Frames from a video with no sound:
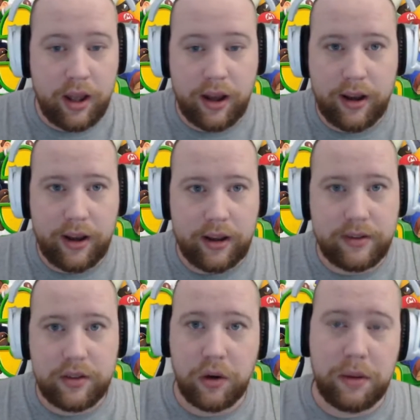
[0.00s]
Uh,
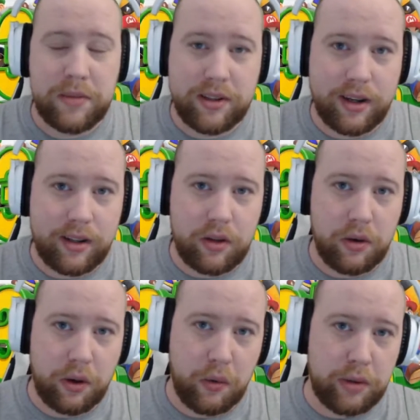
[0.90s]
so I'm just gonna
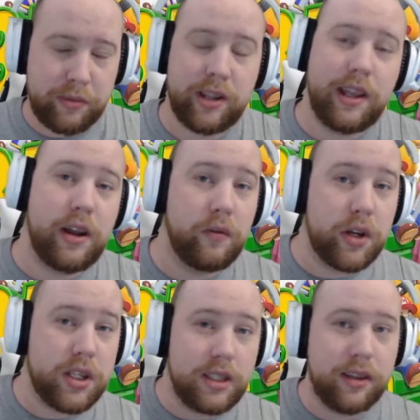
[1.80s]
do a quick breakdown of
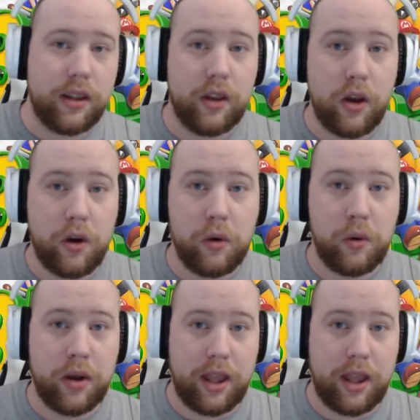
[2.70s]
what you need to know